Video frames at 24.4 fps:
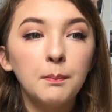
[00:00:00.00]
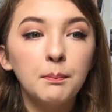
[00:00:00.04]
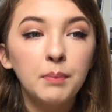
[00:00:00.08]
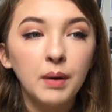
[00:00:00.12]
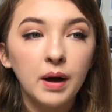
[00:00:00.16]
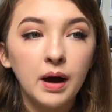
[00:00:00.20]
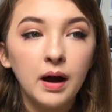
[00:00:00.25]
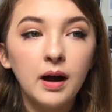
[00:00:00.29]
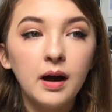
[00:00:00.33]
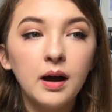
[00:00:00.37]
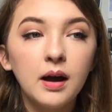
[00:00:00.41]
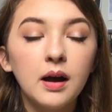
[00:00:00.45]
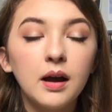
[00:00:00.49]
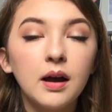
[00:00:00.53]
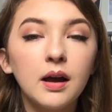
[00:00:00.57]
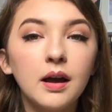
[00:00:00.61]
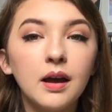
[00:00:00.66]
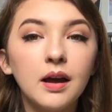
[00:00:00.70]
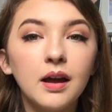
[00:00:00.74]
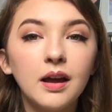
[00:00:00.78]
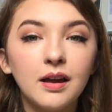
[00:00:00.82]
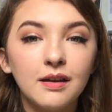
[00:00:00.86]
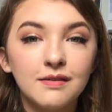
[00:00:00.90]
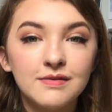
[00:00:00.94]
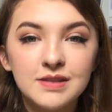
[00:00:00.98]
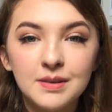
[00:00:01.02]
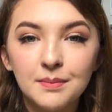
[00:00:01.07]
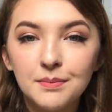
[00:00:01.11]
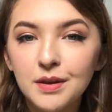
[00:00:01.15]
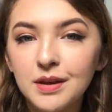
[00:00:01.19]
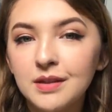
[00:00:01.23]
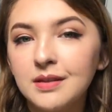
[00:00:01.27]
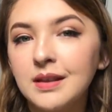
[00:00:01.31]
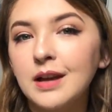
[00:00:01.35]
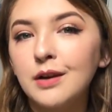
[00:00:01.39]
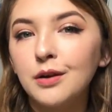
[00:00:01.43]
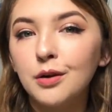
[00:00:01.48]
But if
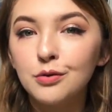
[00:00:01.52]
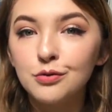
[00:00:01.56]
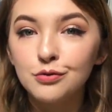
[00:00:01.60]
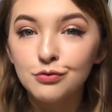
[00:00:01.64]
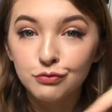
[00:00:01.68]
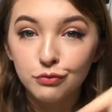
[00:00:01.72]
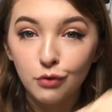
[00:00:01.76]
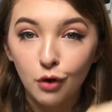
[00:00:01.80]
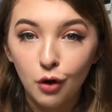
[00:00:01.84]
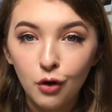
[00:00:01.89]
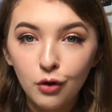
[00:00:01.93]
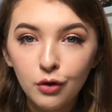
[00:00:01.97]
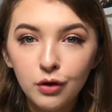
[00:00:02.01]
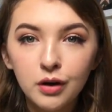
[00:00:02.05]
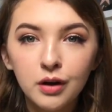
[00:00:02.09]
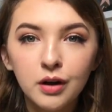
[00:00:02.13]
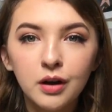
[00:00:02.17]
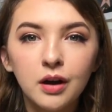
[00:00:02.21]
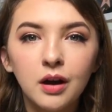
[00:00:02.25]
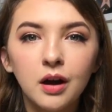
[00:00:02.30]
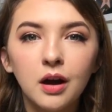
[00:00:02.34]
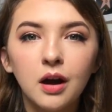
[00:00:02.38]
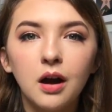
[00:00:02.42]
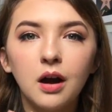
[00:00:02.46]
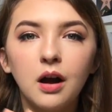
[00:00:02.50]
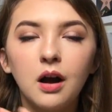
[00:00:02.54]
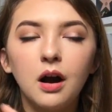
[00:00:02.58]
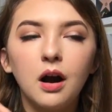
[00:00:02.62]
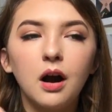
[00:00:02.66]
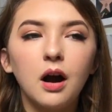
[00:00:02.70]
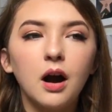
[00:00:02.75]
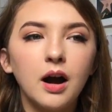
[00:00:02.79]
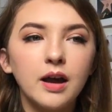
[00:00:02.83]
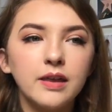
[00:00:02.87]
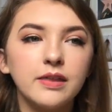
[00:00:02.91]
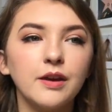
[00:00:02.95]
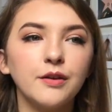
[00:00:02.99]
something then goes wrong,
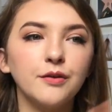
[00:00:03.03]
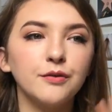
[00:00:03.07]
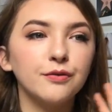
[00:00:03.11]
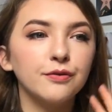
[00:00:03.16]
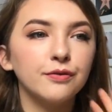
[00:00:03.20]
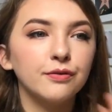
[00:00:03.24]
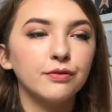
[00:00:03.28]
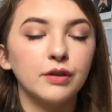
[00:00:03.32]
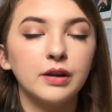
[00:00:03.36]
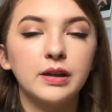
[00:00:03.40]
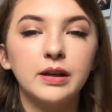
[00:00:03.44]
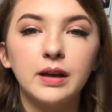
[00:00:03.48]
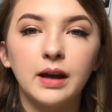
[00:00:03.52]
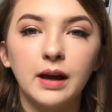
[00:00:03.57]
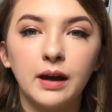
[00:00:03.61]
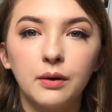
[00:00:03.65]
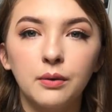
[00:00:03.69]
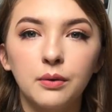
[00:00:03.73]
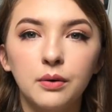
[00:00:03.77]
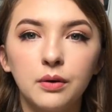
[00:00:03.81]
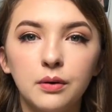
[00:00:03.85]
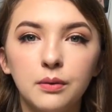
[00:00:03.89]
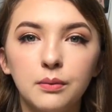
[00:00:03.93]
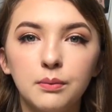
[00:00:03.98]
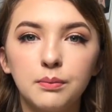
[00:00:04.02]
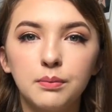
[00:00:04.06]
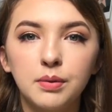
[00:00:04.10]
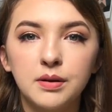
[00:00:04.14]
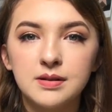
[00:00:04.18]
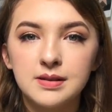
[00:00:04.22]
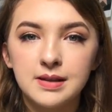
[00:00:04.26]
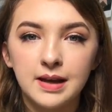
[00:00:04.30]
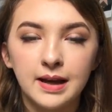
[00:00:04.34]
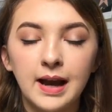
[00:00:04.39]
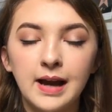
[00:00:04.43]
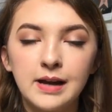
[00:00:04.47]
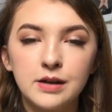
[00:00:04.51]
I then freak out
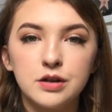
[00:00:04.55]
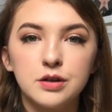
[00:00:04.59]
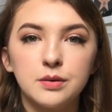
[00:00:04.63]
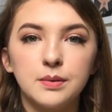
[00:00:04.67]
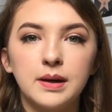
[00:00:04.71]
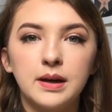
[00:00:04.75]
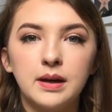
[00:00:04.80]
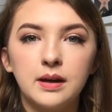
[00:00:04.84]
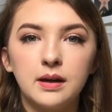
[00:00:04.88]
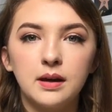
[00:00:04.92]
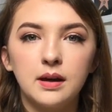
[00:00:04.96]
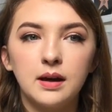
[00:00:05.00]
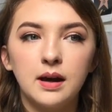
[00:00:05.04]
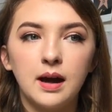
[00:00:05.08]
because I can't do it.